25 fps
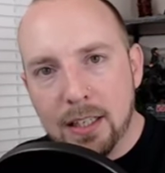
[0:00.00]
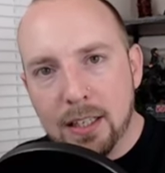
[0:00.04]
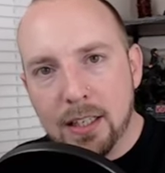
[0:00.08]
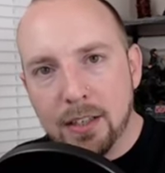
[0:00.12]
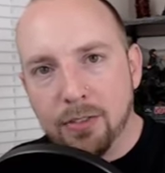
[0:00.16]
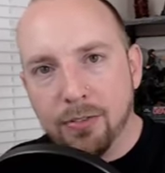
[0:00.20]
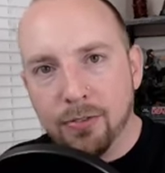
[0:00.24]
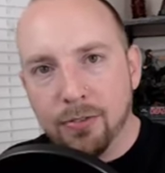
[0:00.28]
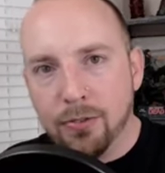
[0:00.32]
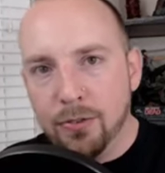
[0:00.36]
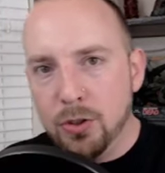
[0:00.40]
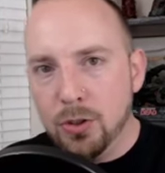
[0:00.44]

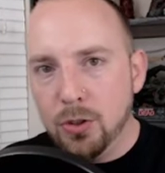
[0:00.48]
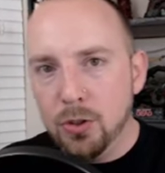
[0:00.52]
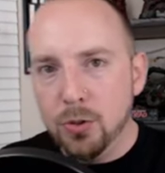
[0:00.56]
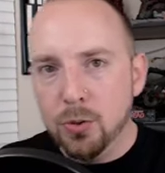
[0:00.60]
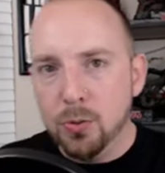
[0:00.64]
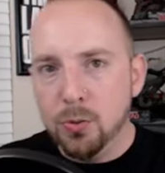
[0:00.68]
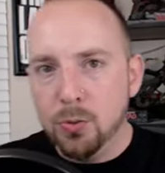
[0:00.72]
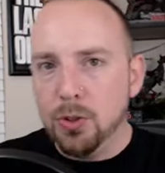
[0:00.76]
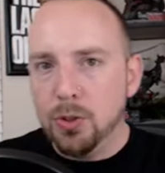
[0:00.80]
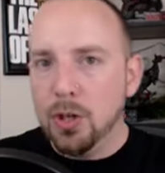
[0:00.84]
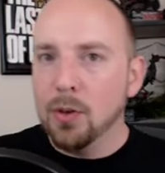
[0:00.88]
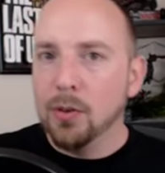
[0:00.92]
if
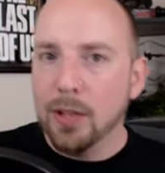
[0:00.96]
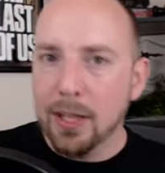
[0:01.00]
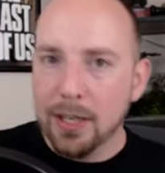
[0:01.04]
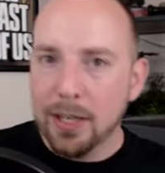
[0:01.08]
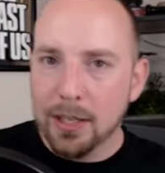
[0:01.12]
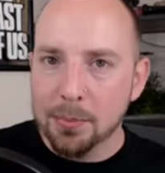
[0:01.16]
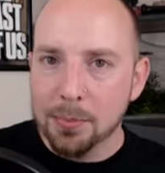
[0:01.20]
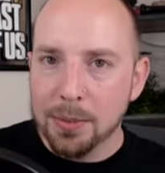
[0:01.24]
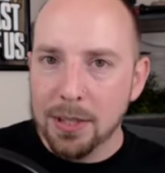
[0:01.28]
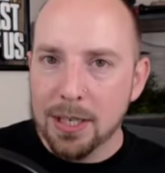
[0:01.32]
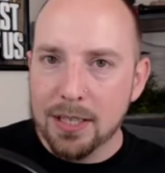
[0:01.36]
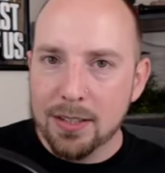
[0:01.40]
you don't like
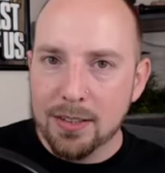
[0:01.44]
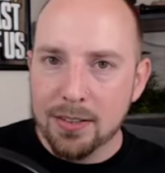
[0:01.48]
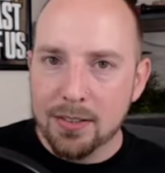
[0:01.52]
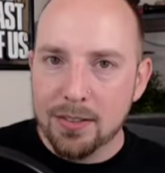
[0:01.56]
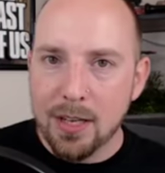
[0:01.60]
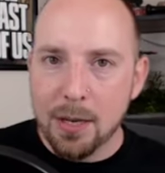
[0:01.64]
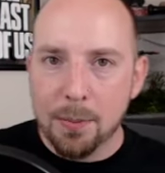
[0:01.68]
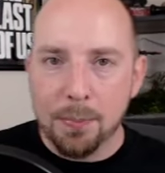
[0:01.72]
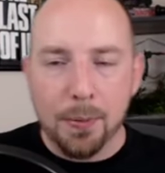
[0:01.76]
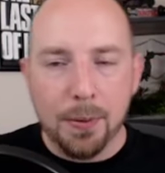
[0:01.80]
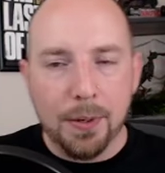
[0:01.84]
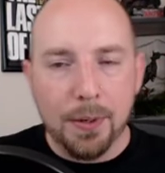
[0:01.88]
them getting
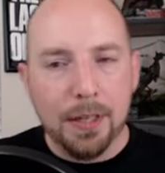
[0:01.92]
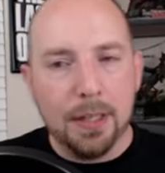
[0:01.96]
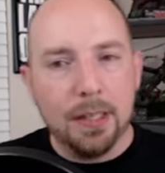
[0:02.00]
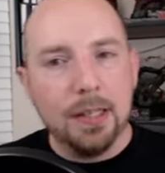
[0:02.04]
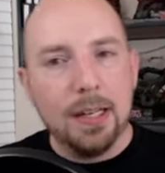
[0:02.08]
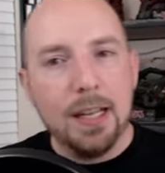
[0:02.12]
separated?